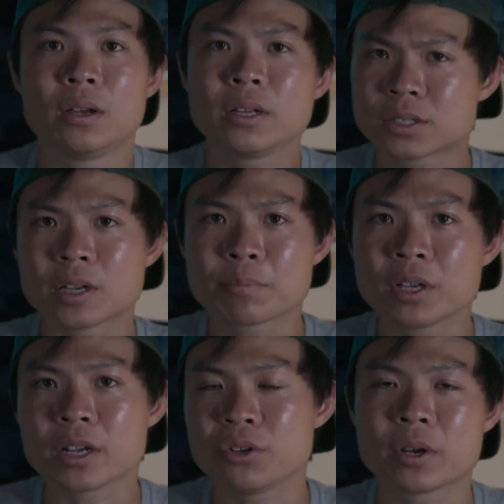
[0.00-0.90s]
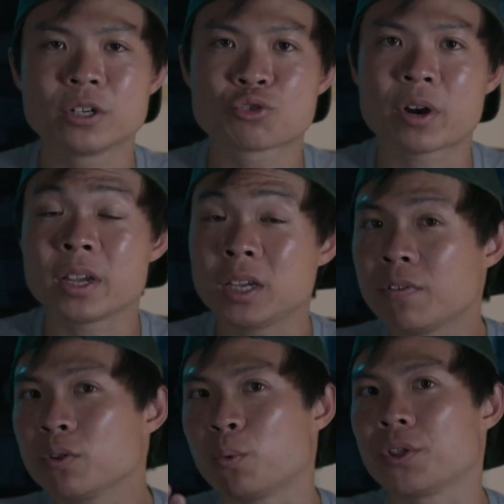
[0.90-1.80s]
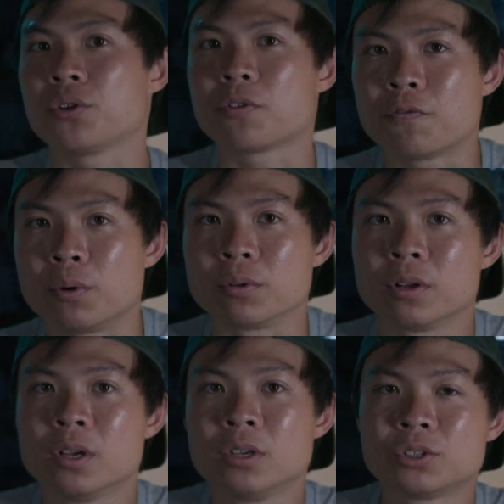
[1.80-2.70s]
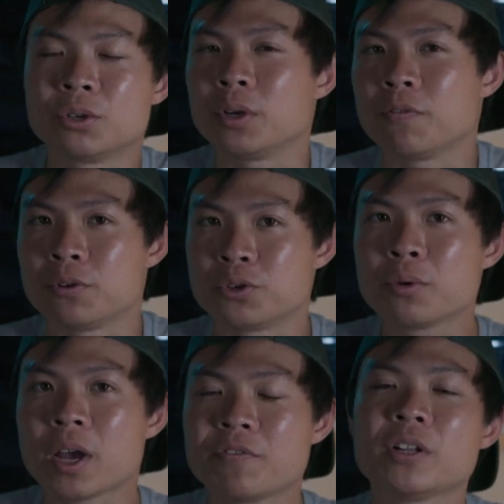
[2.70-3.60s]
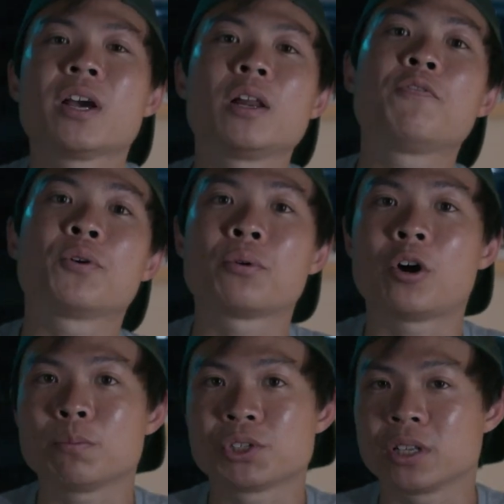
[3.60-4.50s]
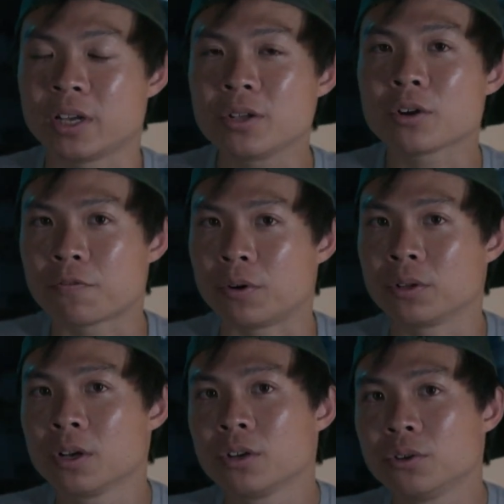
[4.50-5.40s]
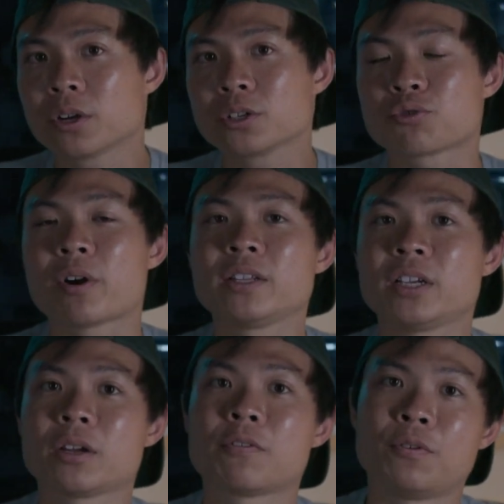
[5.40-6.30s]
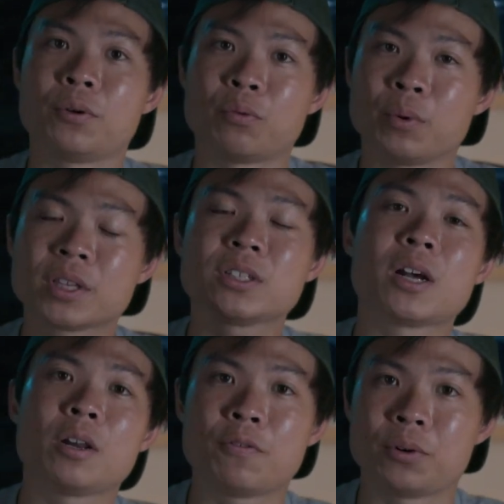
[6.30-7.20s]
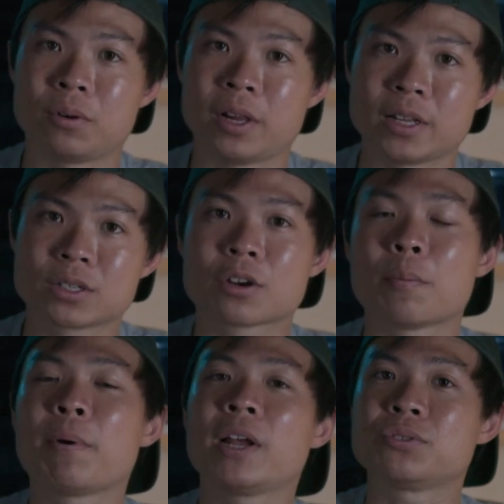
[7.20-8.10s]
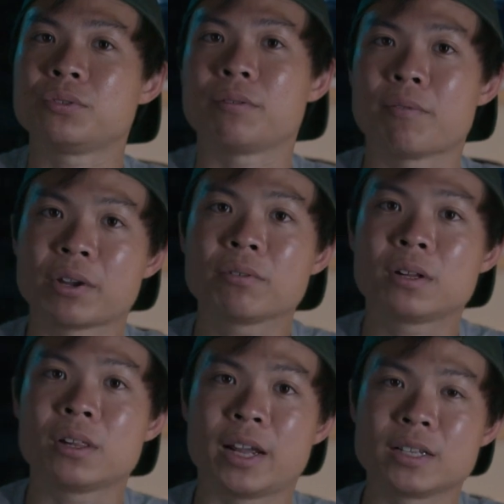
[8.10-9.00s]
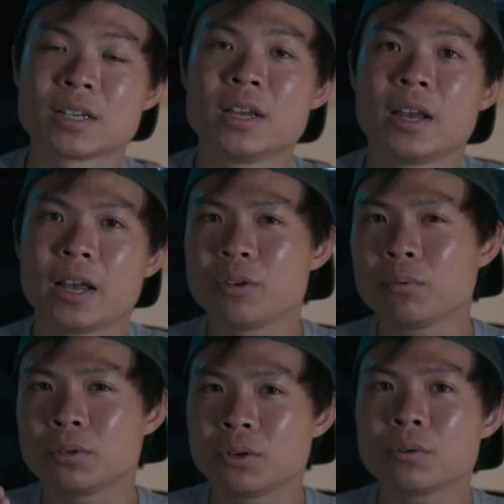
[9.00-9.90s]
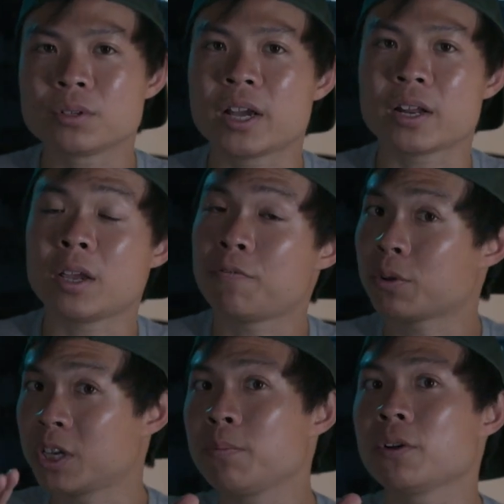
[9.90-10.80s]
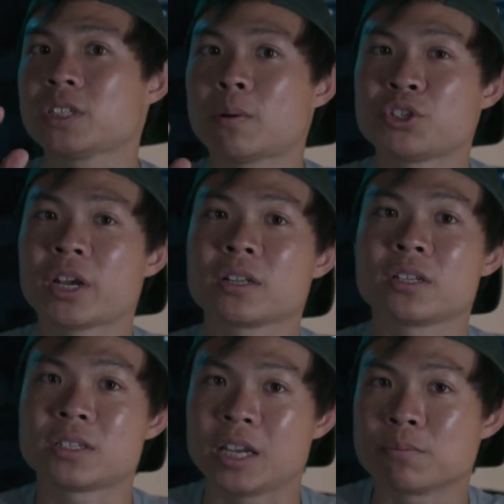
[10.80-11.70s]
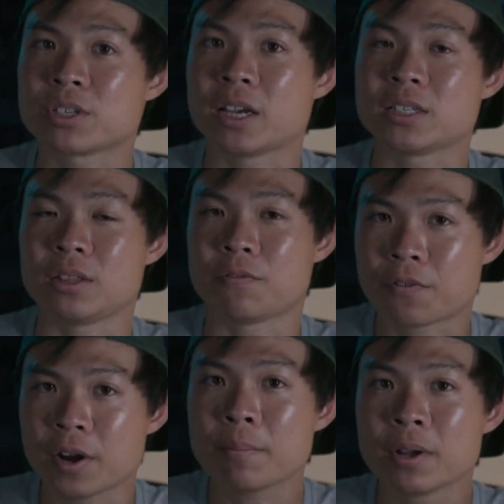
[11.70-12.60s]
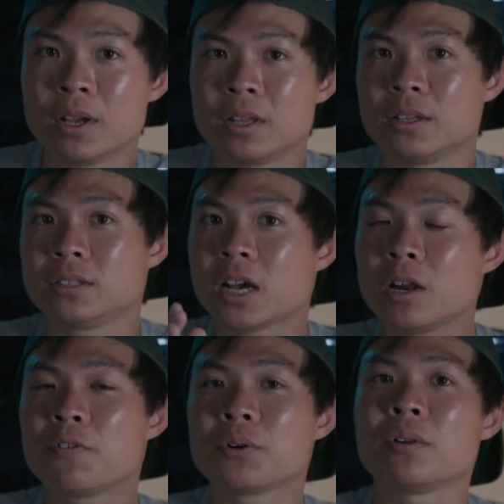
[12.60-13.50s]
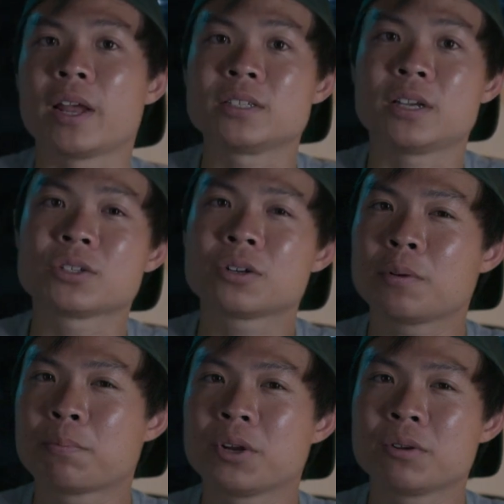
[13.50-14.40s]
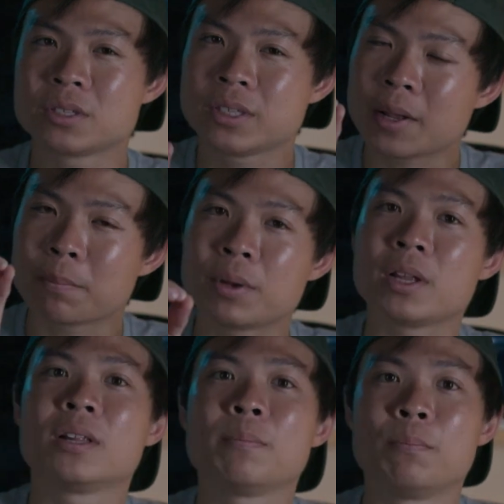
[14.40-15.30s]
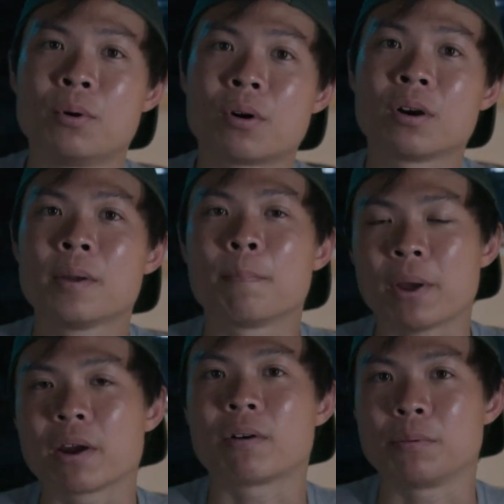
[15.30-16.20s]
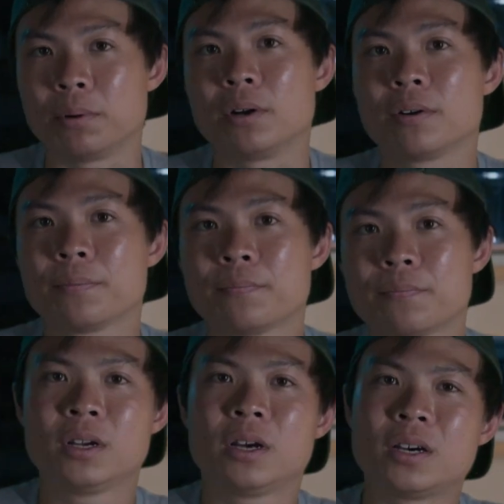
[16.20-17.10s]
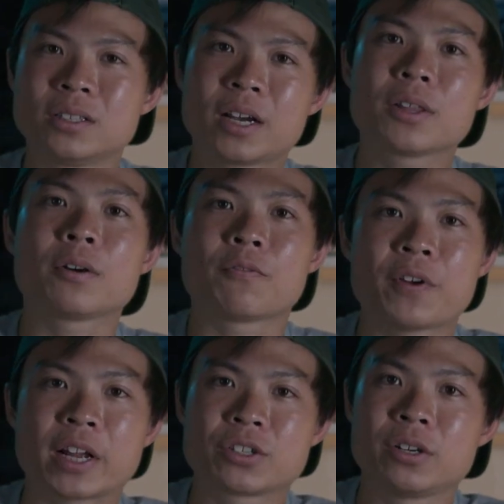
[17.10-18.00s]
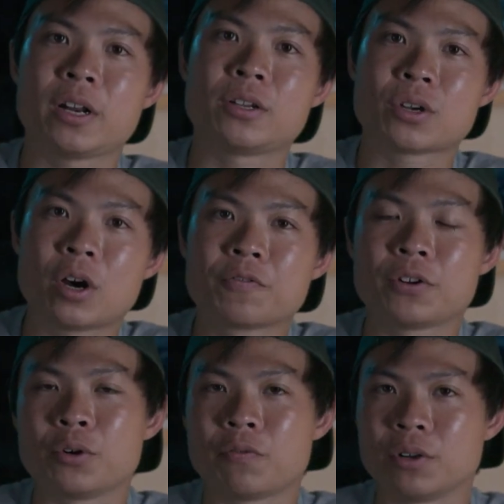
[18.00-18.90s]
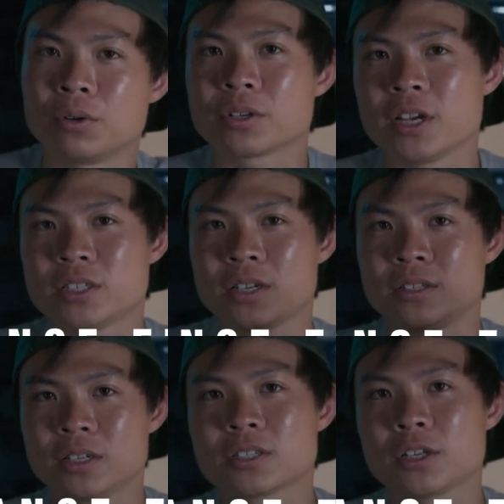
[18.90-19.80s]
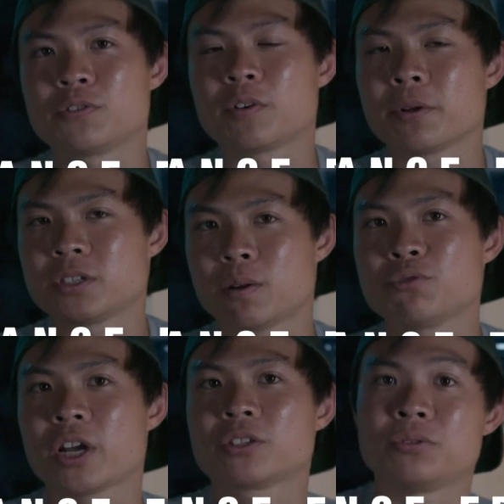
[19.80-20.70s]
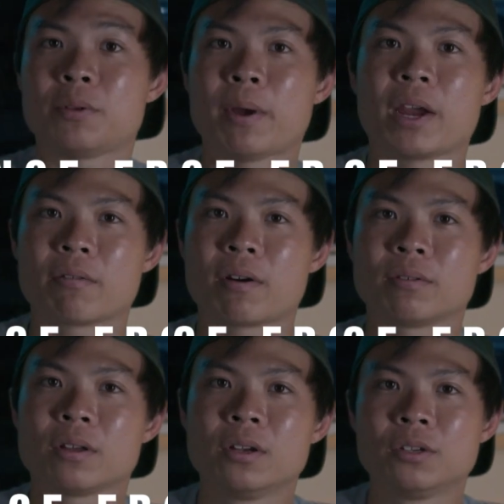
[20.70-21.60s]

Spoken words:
It's something that you can try even with your phone. So if you do have the telephoto option in your phone, you can try taking a photo with the telephoto lens compared to the regular lens, and you would note that if you keep your subject the same size in the frame, the telephoto lens is going to produce that bit more background blur. Another factor that is often overlooked is the distance from your subject to the background.